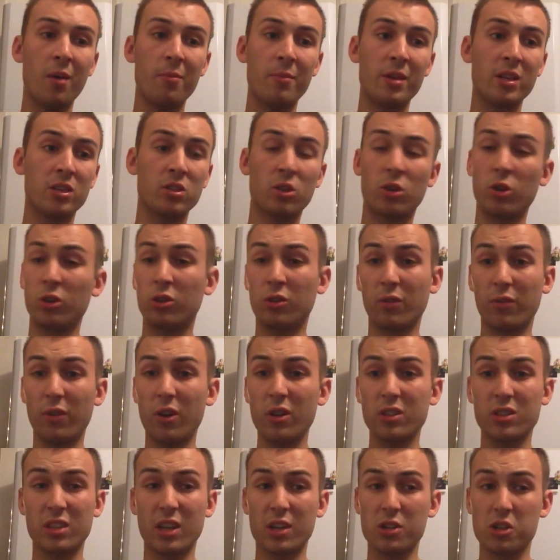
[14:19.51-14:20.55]
It's a good
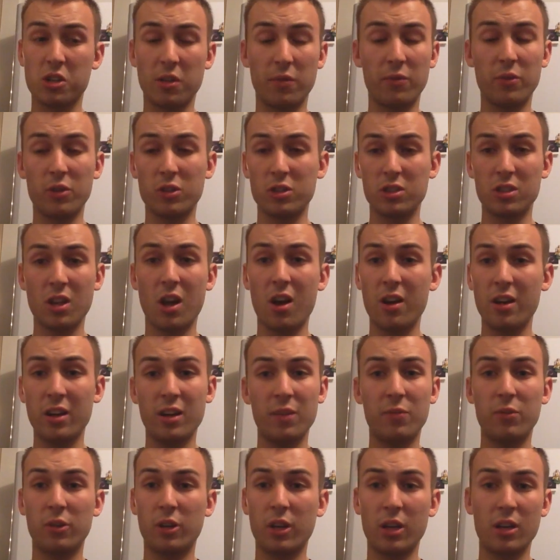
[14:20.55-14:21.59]
device actually. If you're starting,
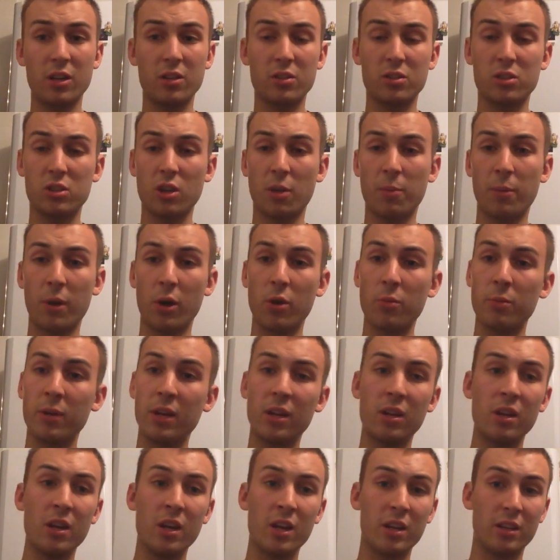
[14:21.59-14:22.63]
if you're getting into sub-ohming,